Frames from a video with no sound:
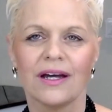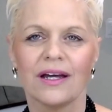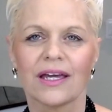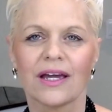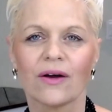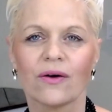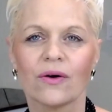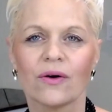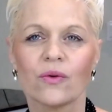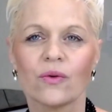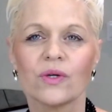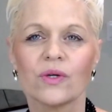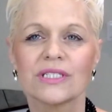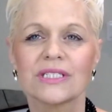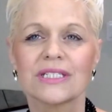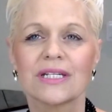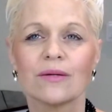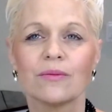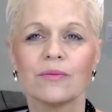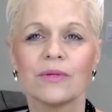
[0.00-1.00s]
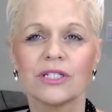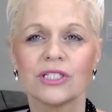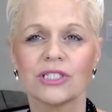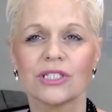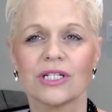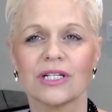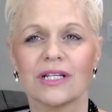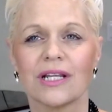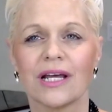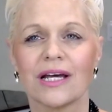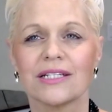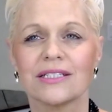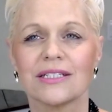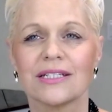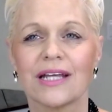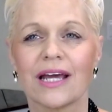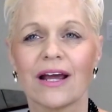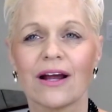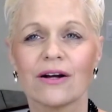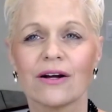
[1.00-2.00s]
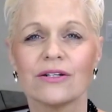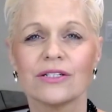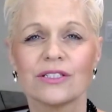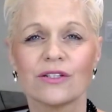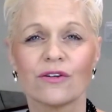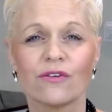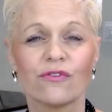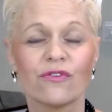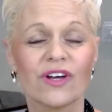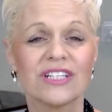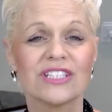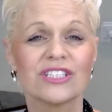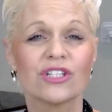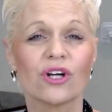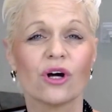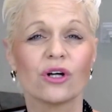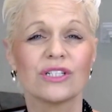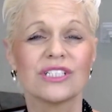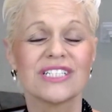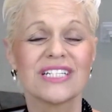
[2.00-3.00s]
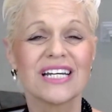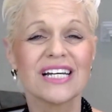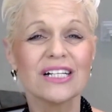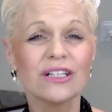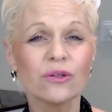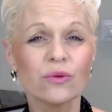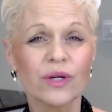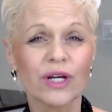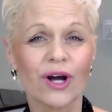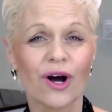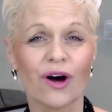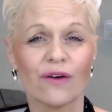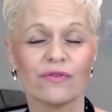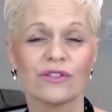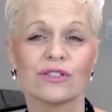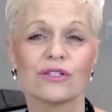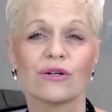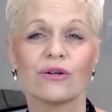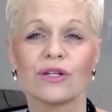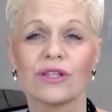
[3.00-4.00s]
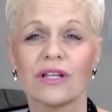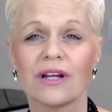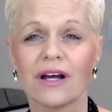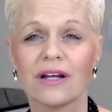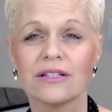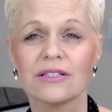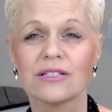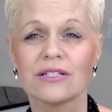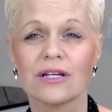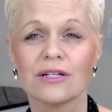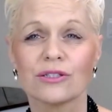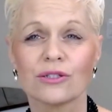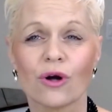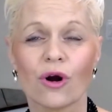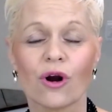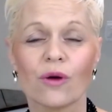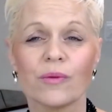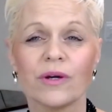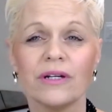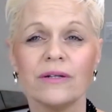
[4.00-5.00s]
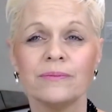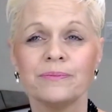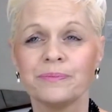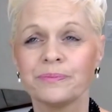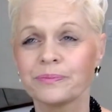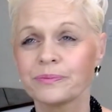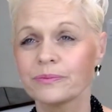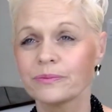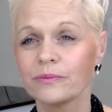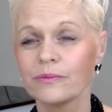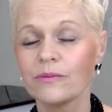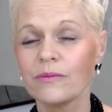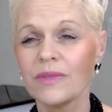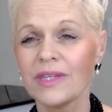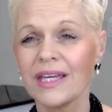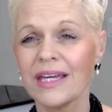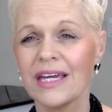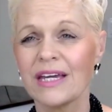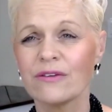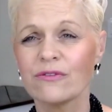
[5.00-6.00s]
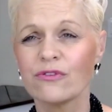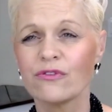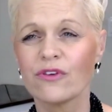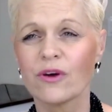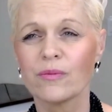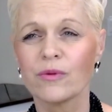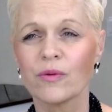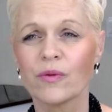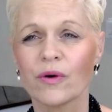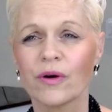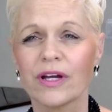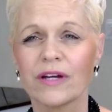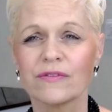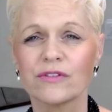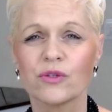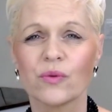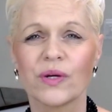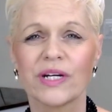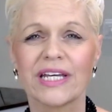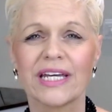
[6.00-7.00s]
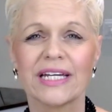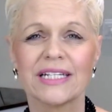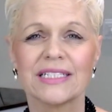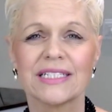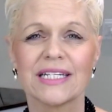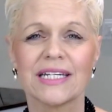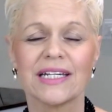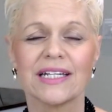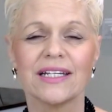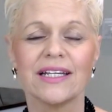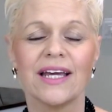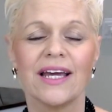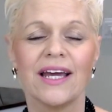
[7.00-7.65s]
Karen was commissioned as an air defense artillery officer in the United States Army in February of 2018